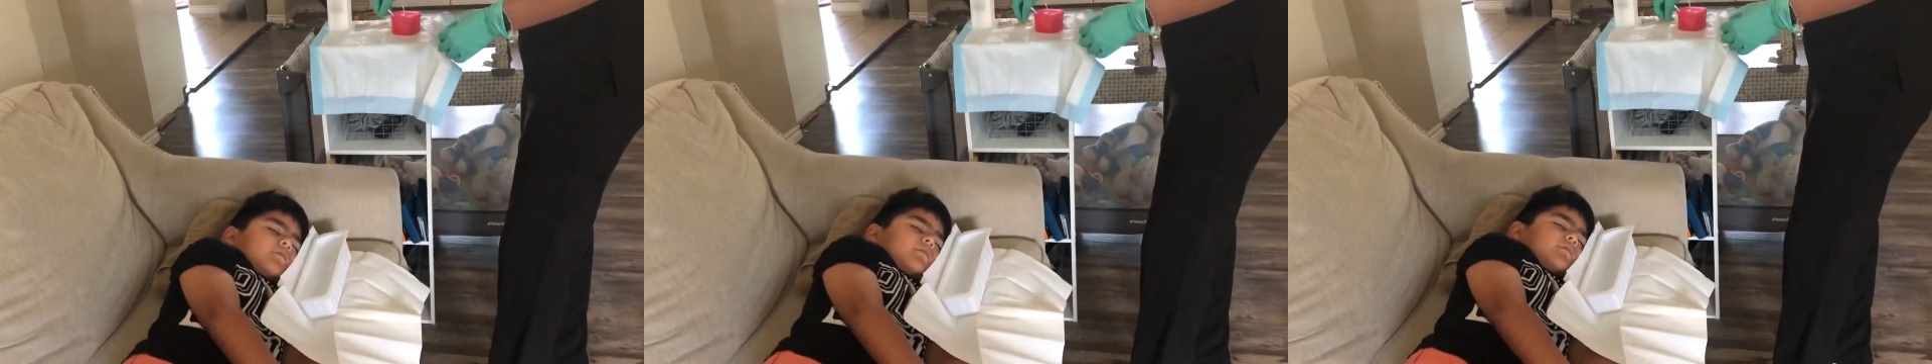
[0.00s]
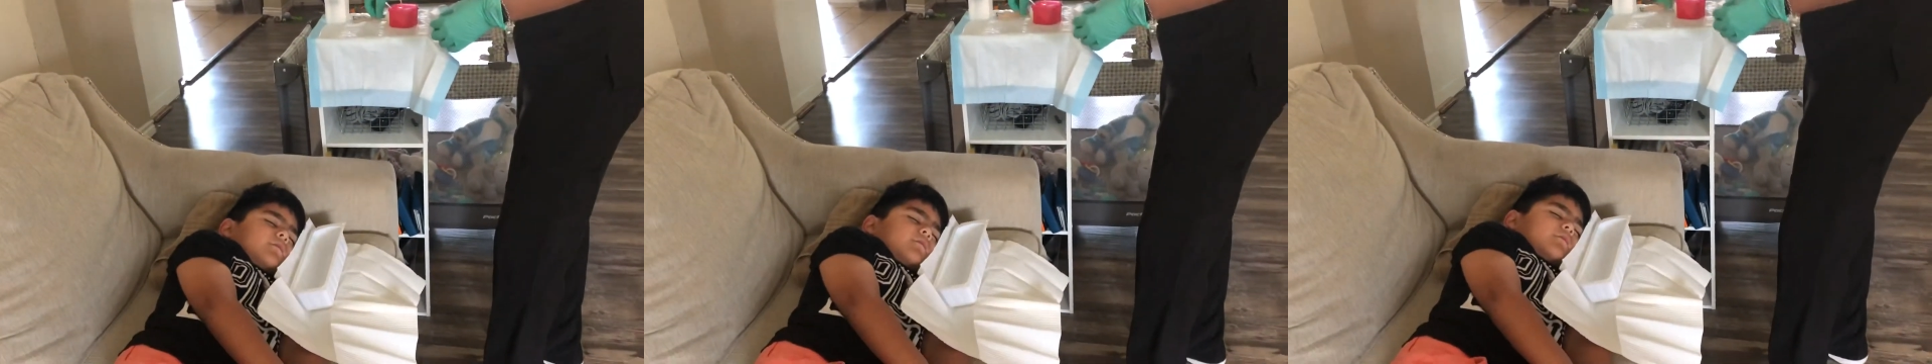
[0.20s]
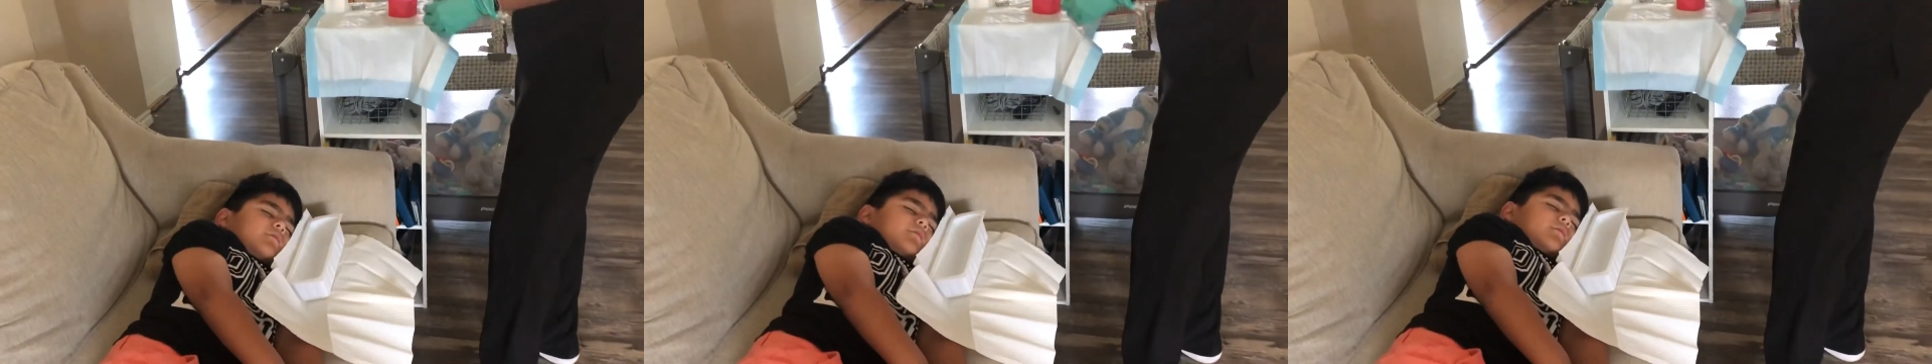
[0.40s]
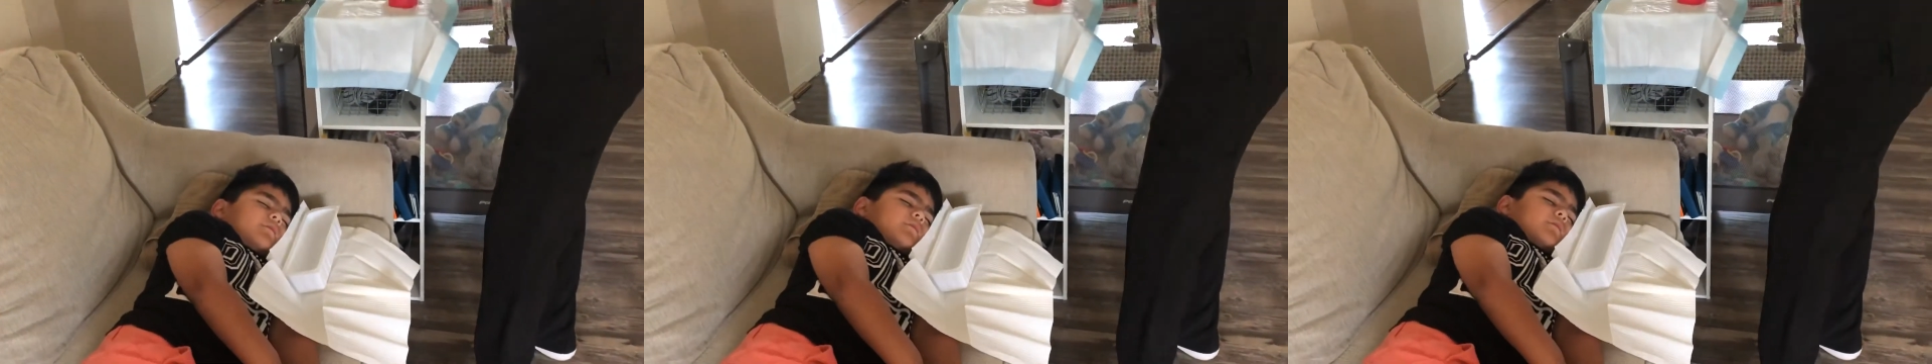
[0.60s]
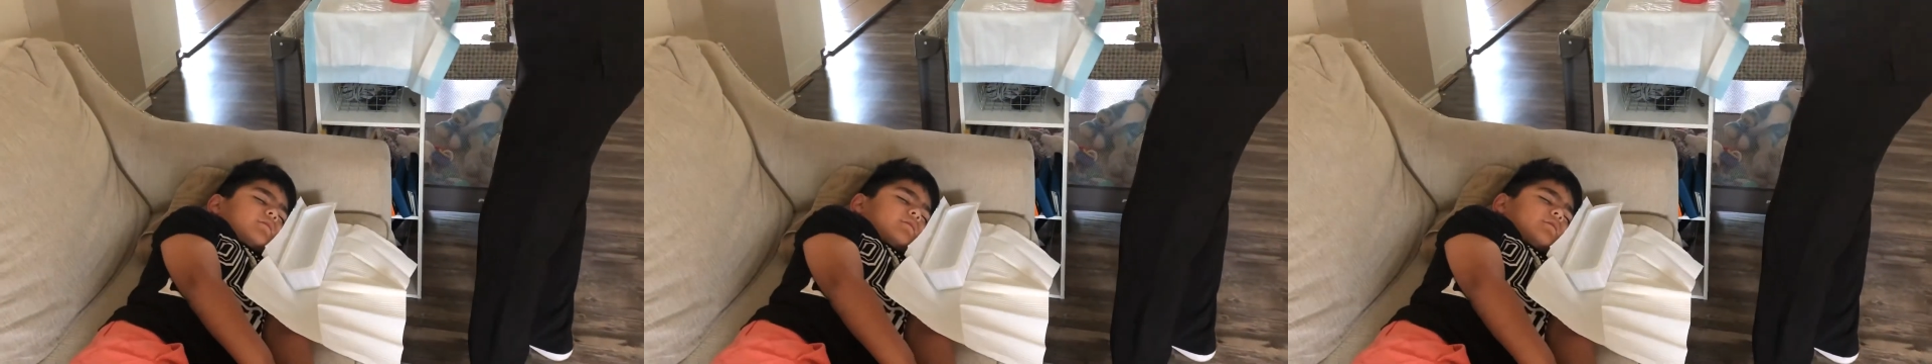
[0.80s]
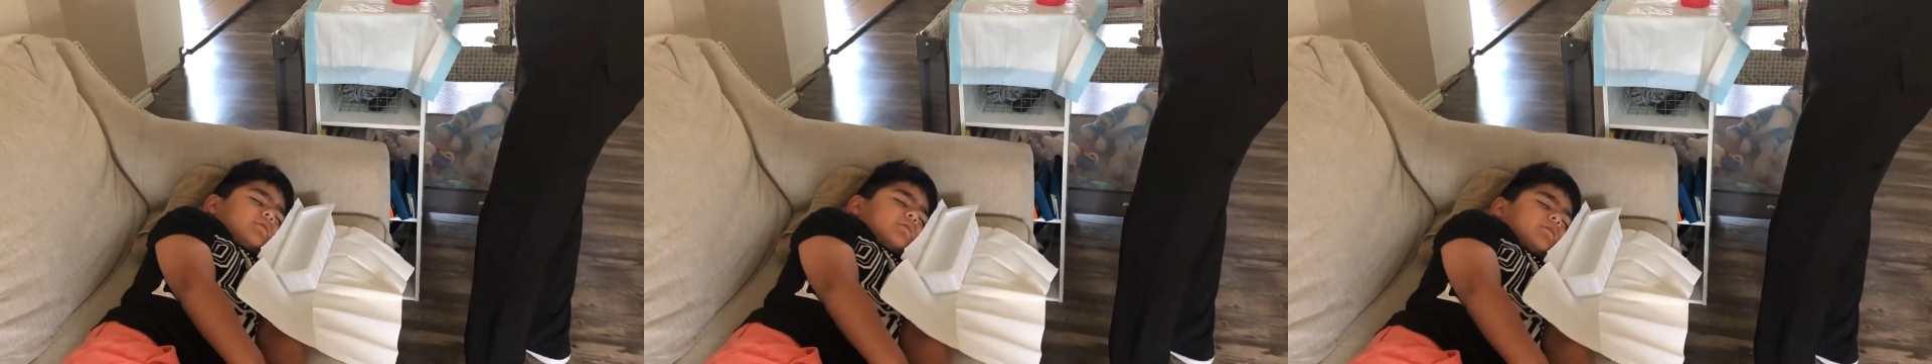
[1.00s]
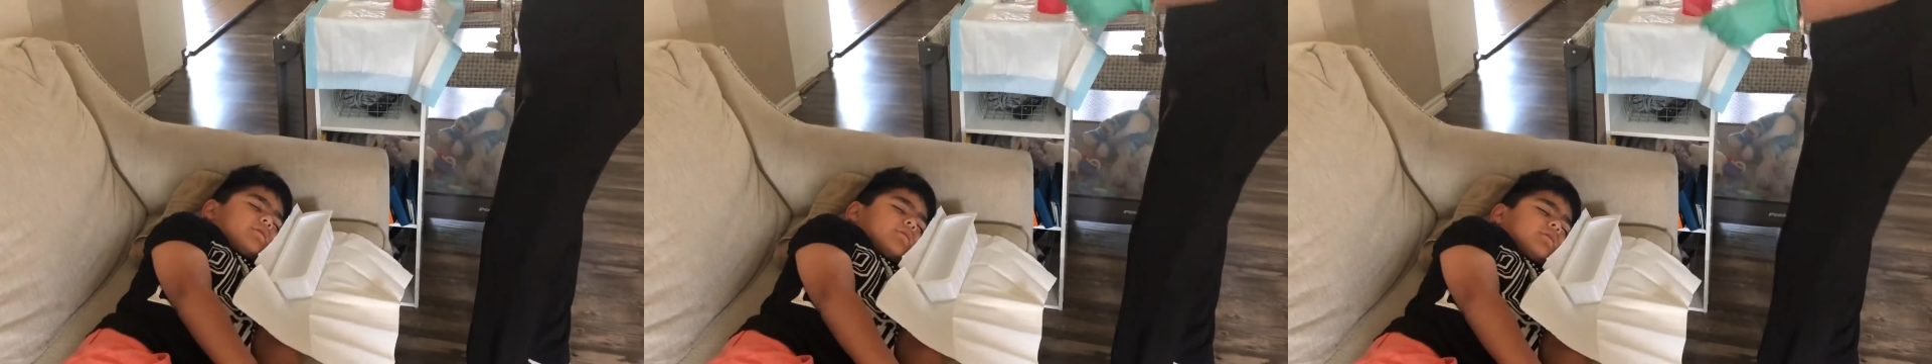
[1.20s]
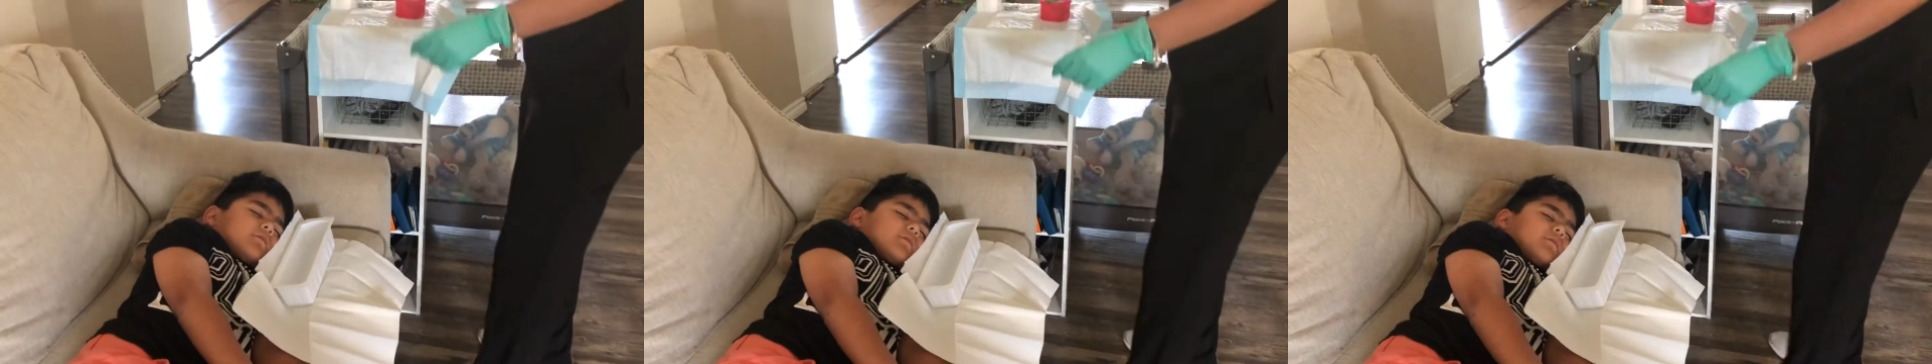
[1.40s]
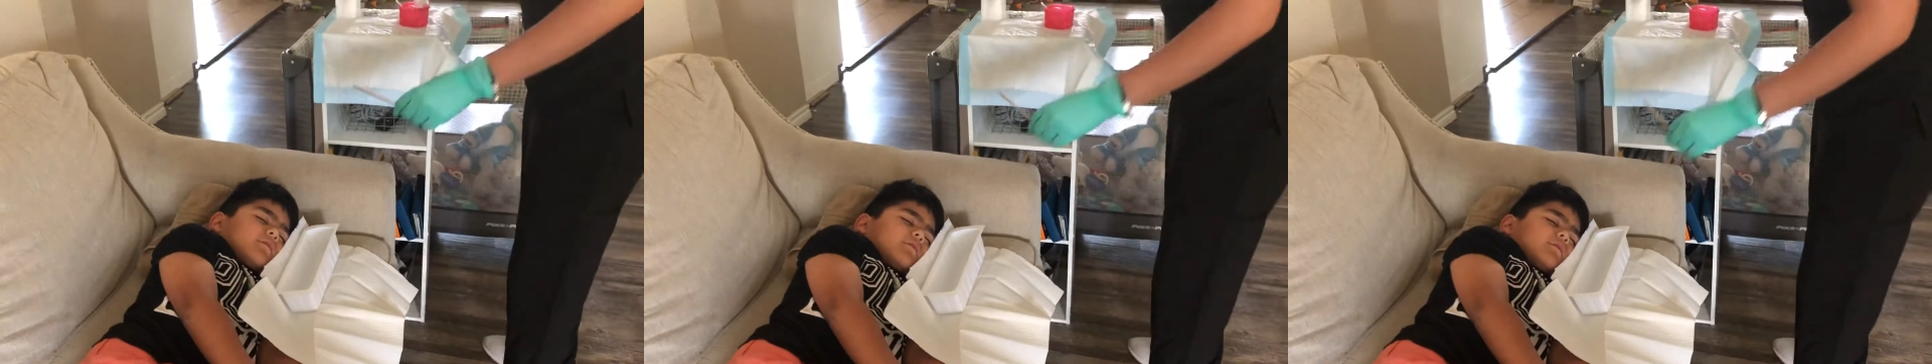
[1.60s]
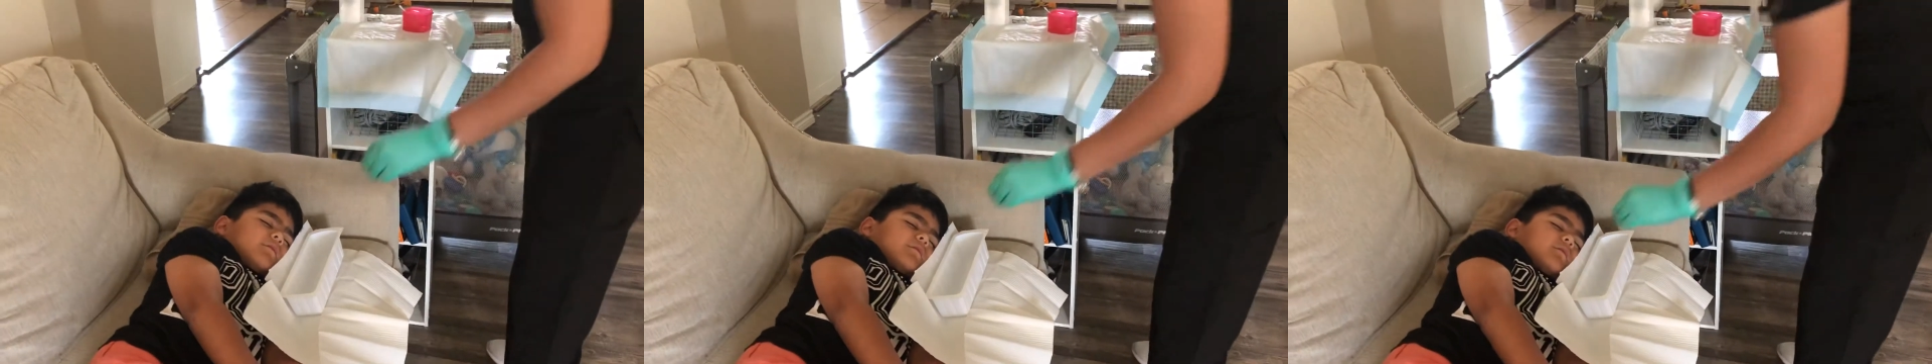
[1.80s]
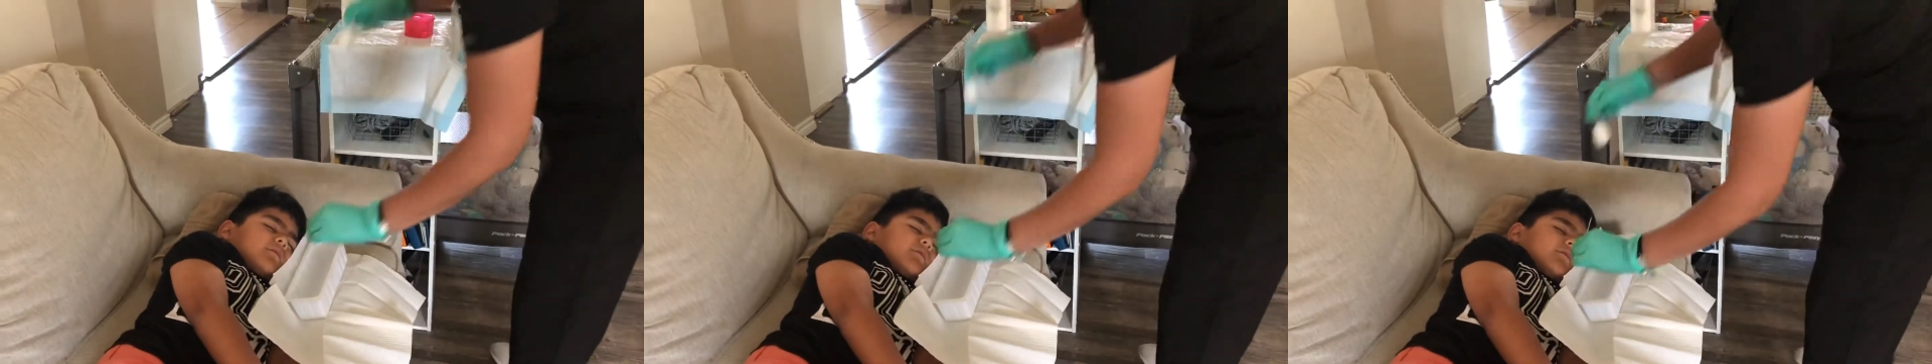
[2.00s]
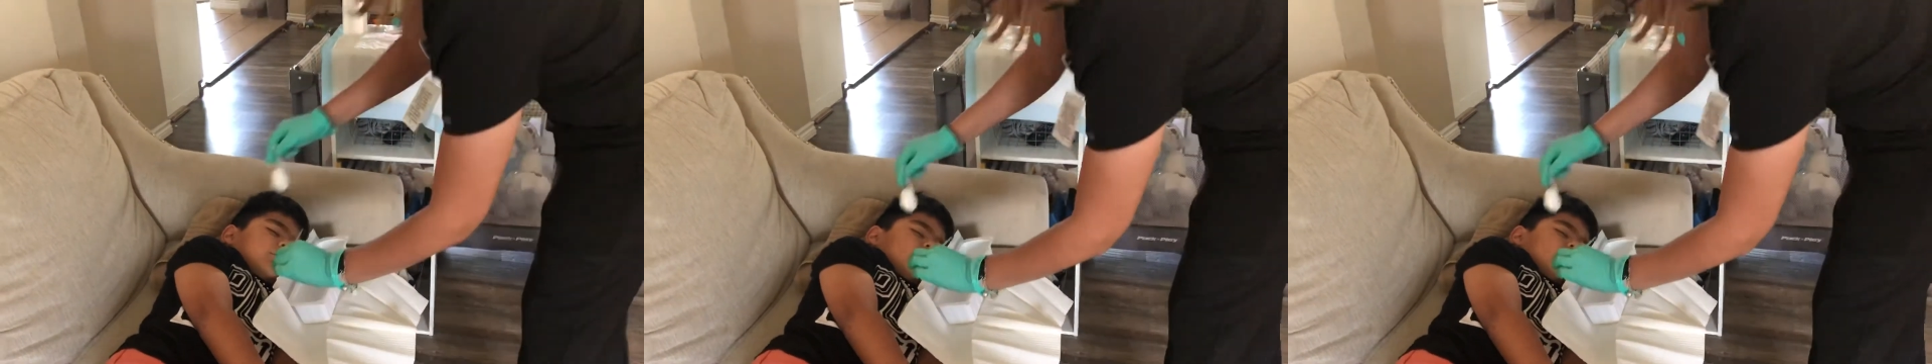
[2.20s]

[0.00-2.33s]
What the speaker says: get a new tongue presser